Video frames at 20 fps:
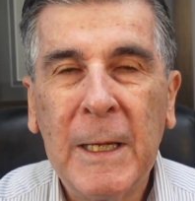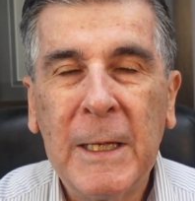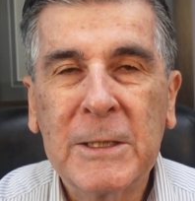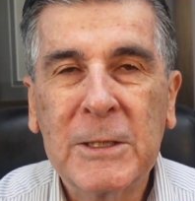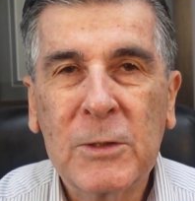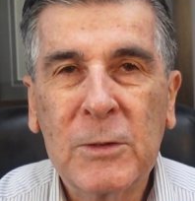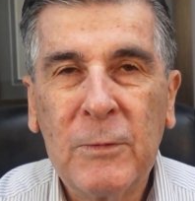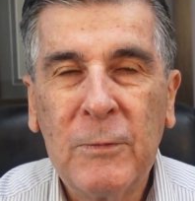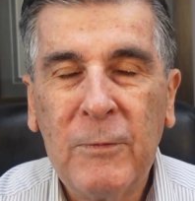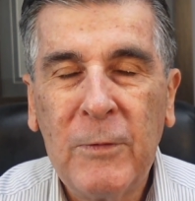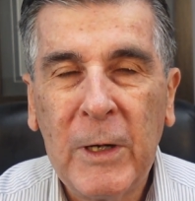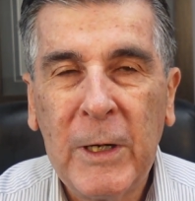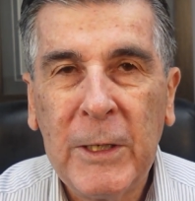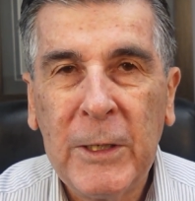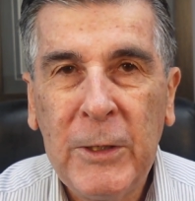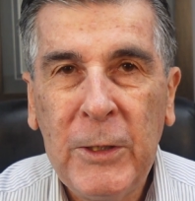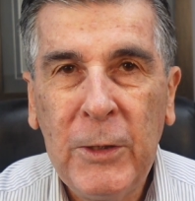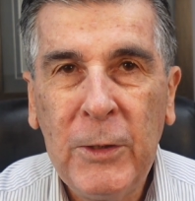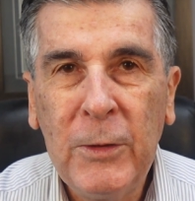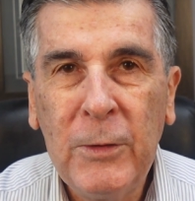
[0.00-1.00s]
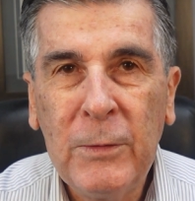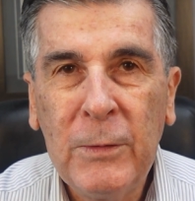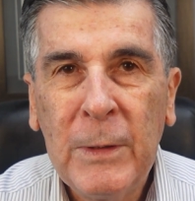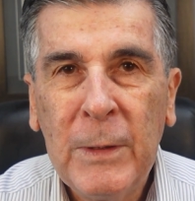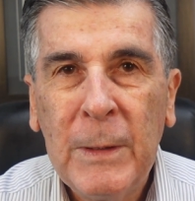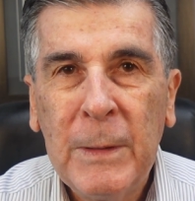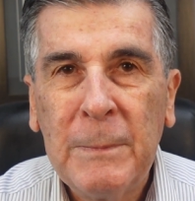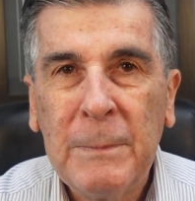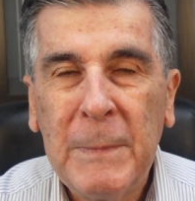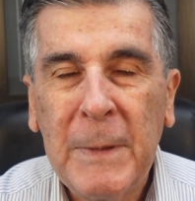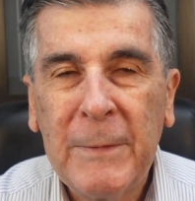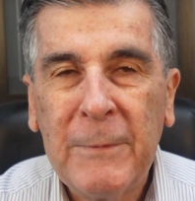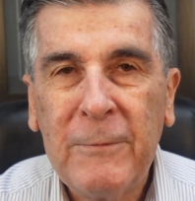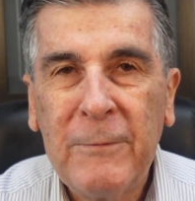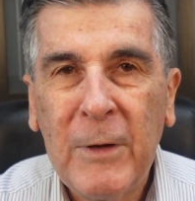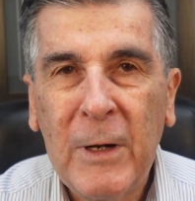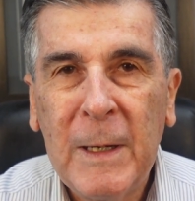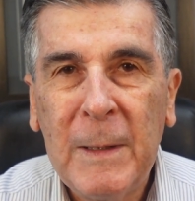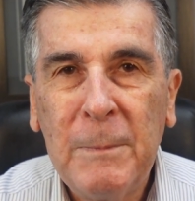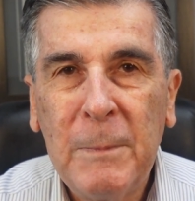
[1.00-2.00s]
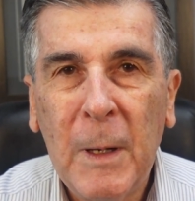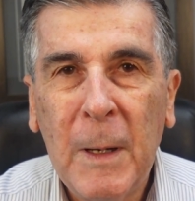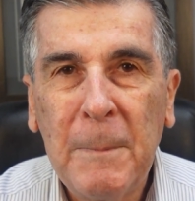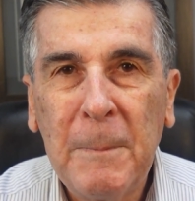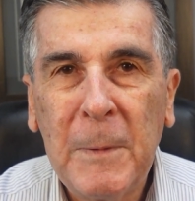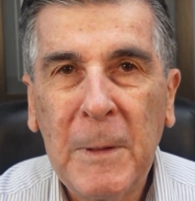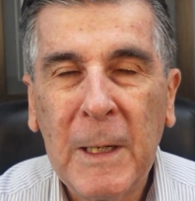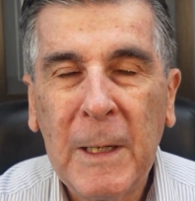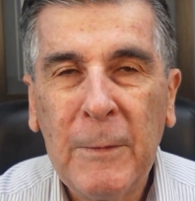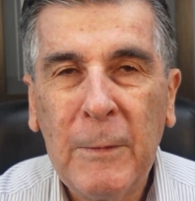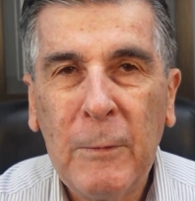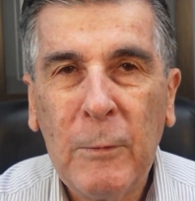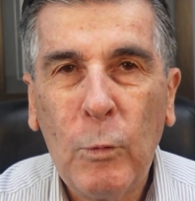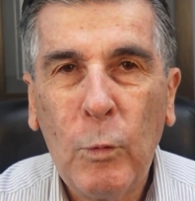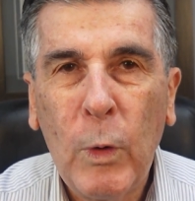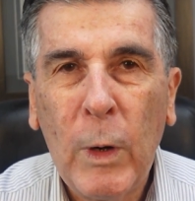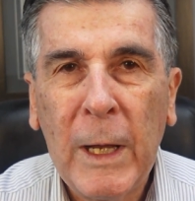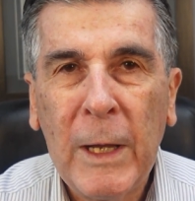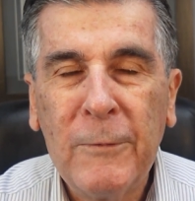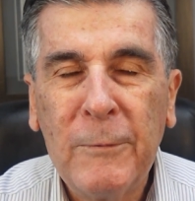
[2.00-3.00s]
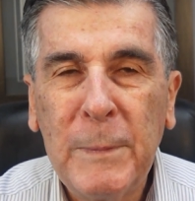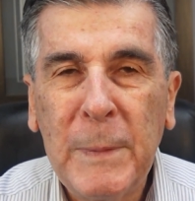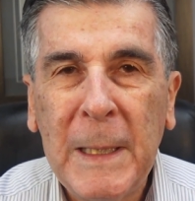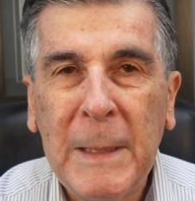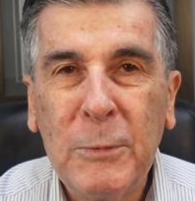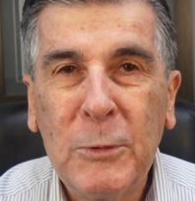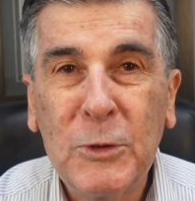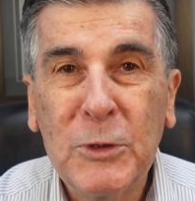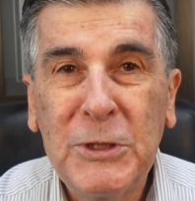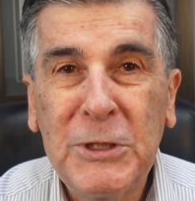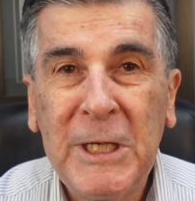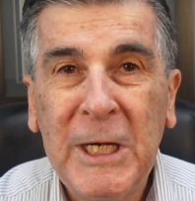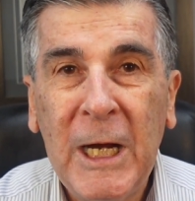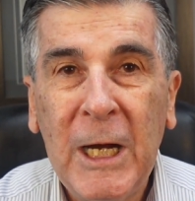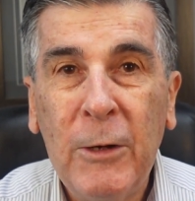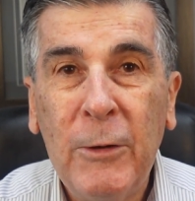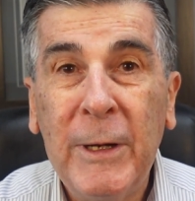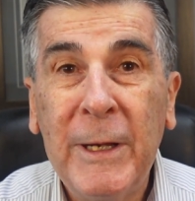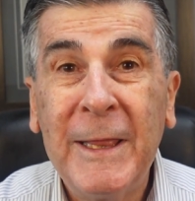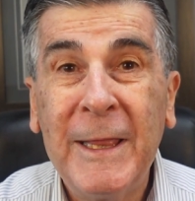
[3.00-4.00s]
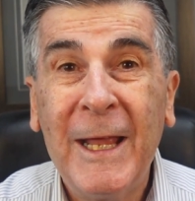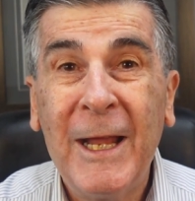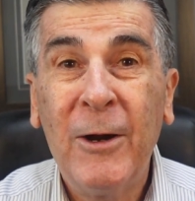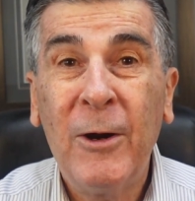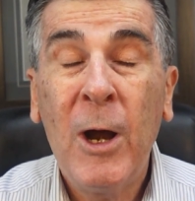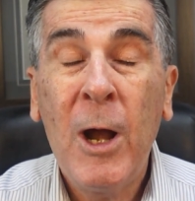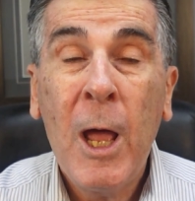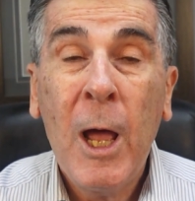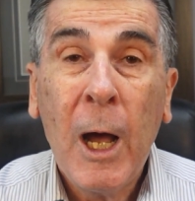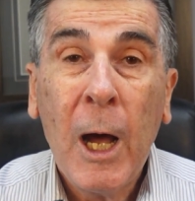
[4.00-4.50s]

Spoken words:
It's very new, but very popular way of people sharing their